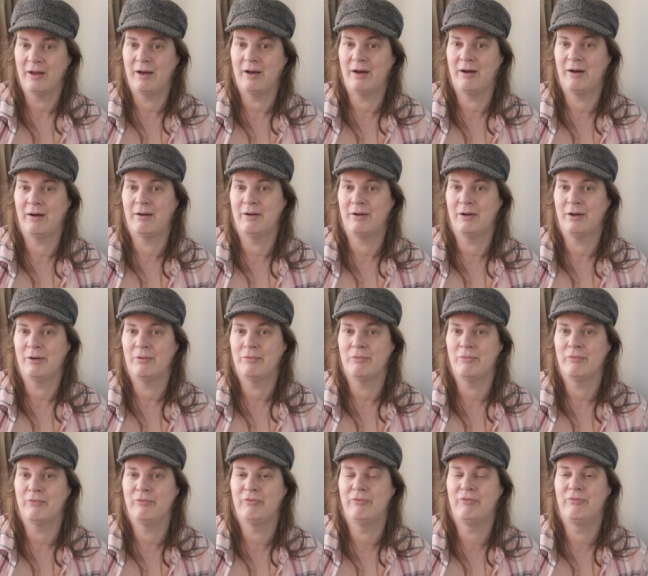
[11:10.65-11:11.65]
are
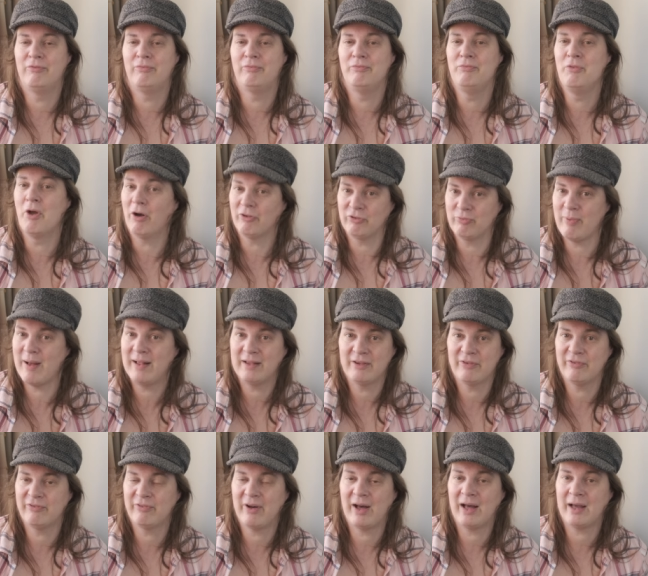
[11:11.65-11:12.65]
not as well
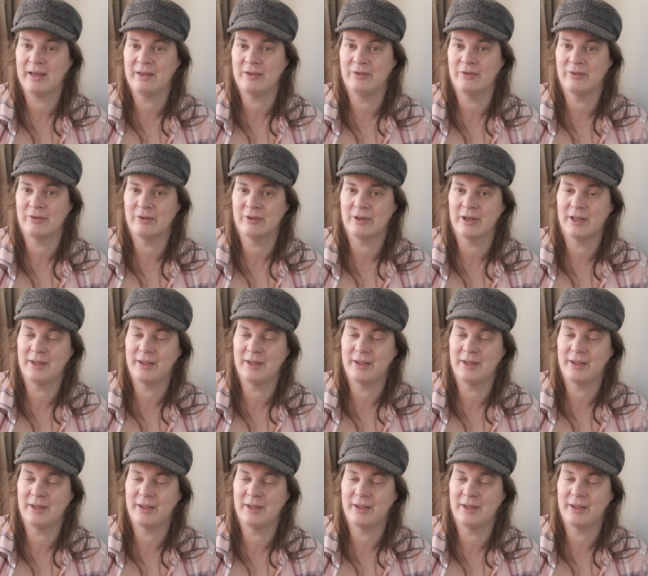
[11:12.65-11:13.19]
defined.